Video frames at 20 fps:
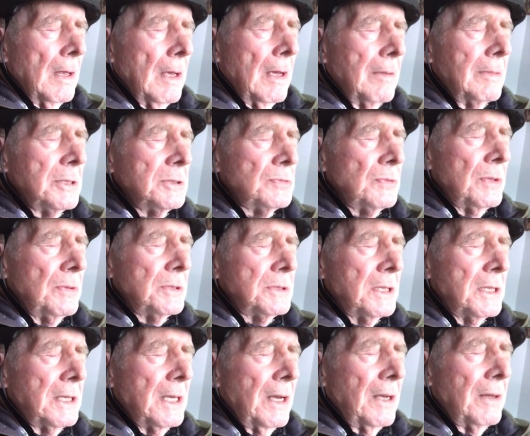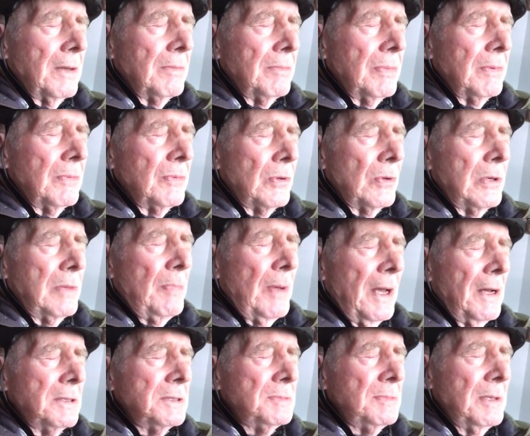How much weight was I carrying? 30
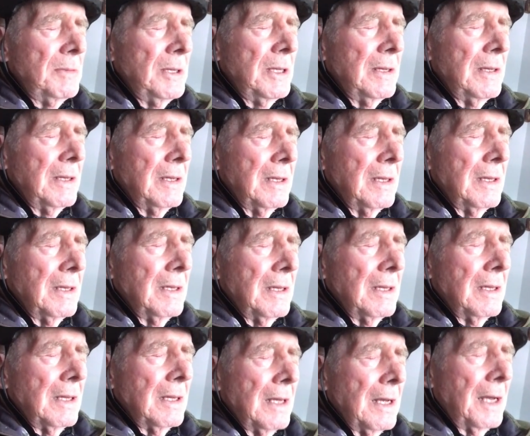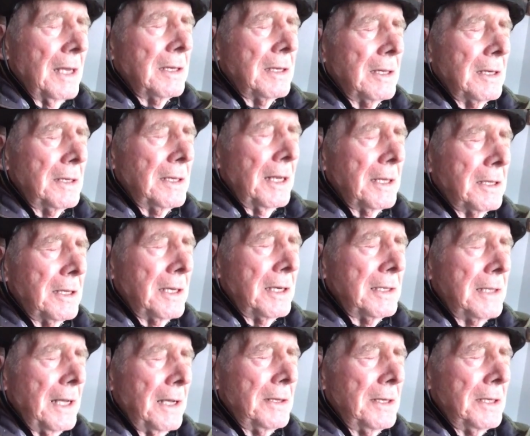pounds maybe. I cut
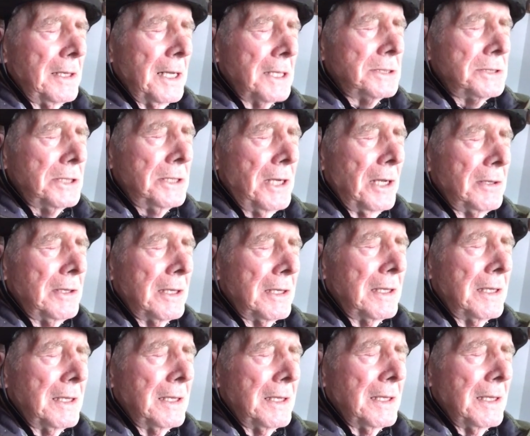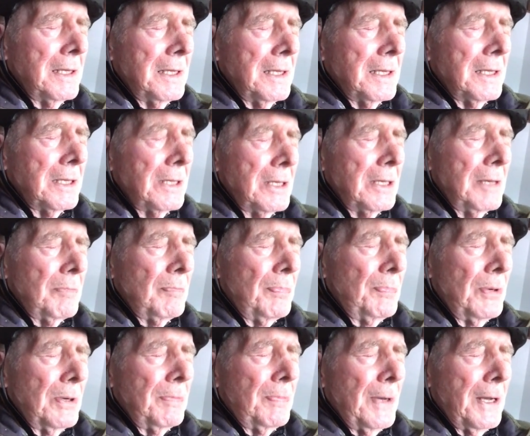it down to next to nothing. And you
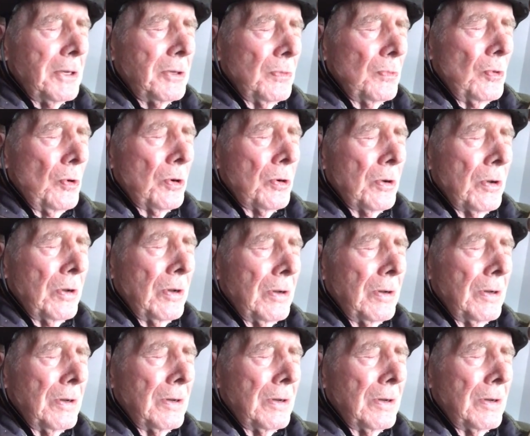pack your water.